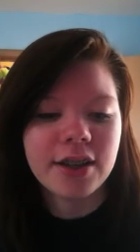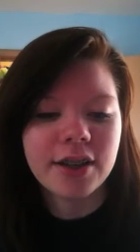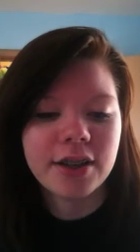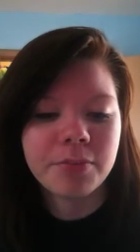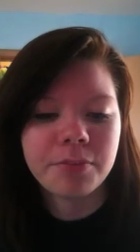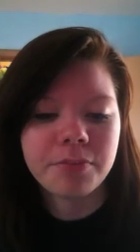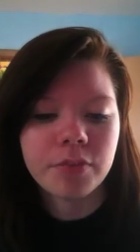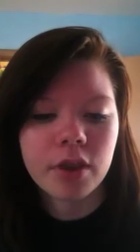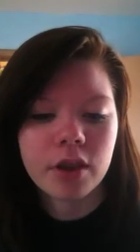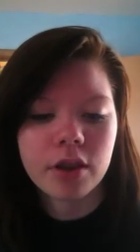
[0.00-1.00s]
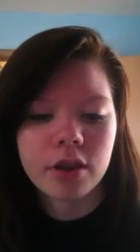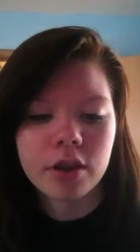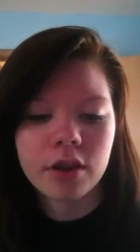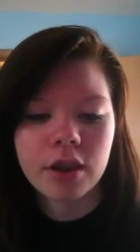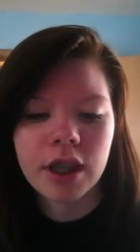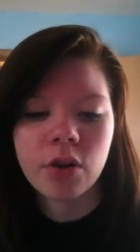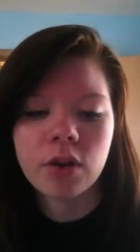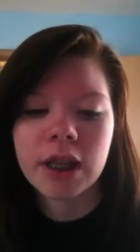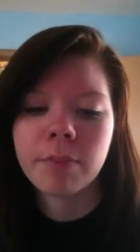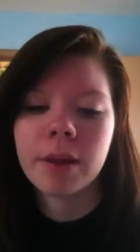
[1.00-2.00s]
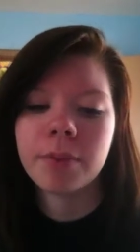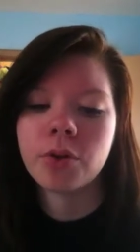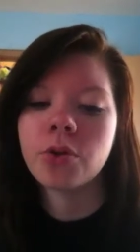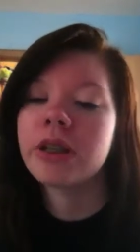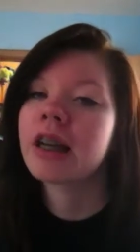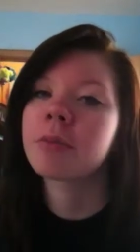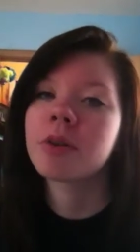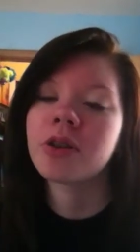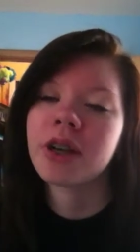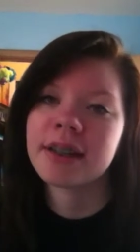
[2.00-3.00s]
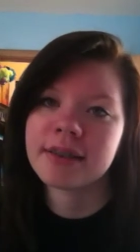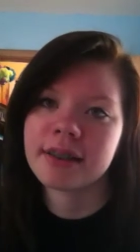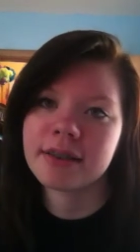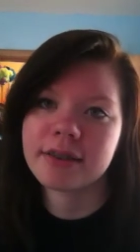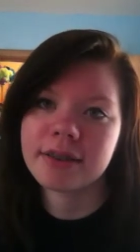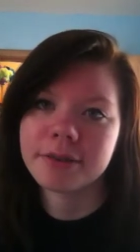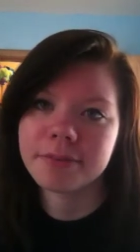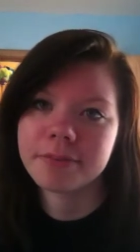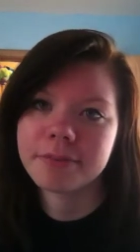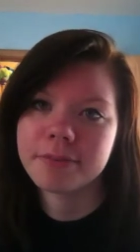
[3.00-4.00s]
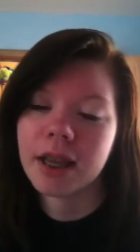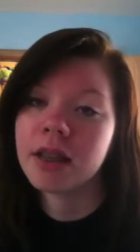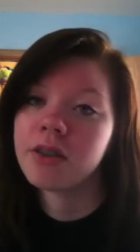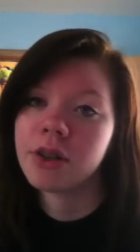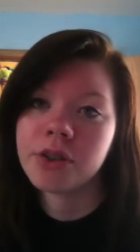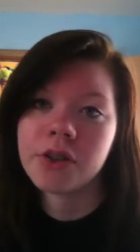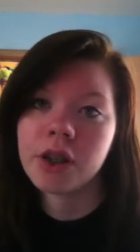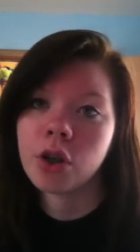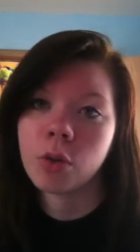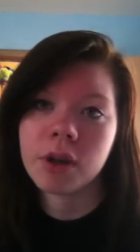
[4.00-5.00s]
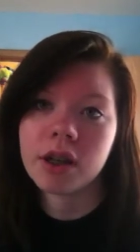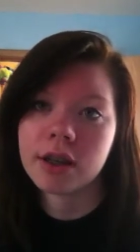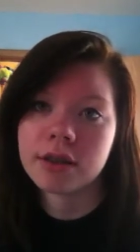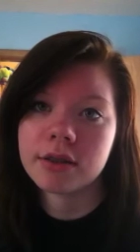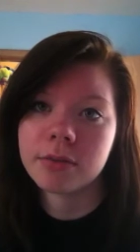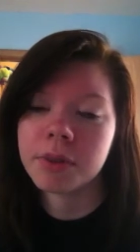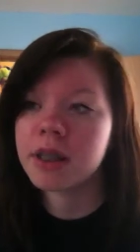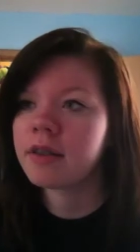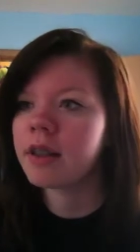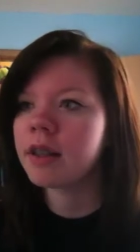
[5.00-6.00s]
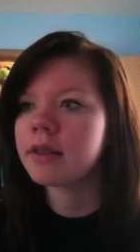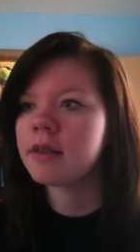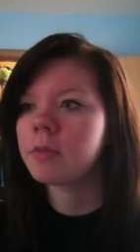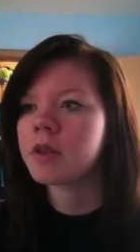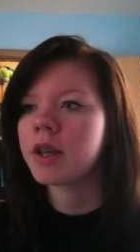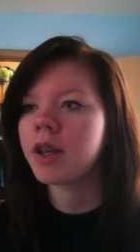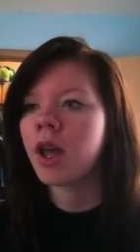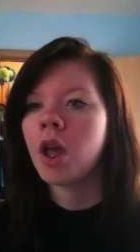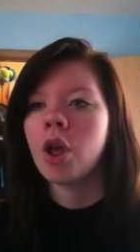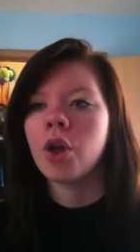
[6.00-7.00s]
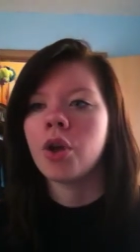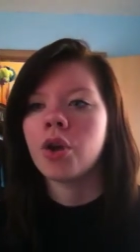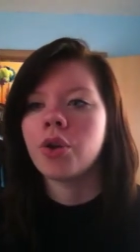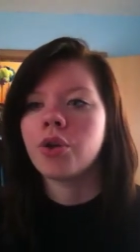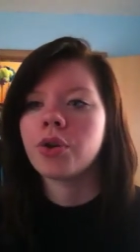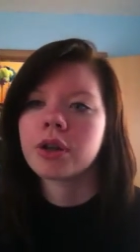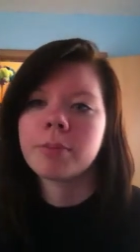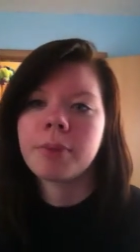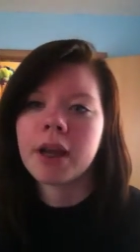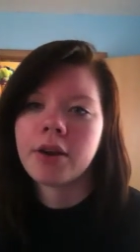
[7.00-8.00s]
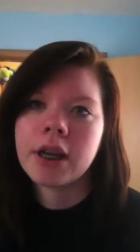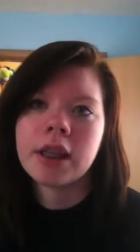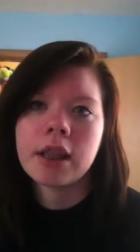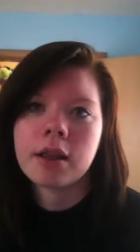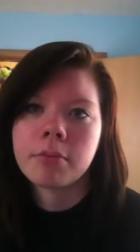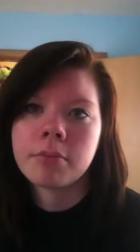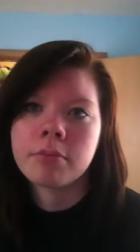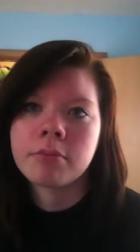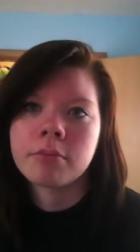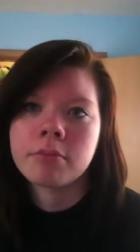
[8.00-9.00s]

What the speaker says: They don't like people who talk about their exes. And seriously, nobody does. Because then that seems like you're comparing them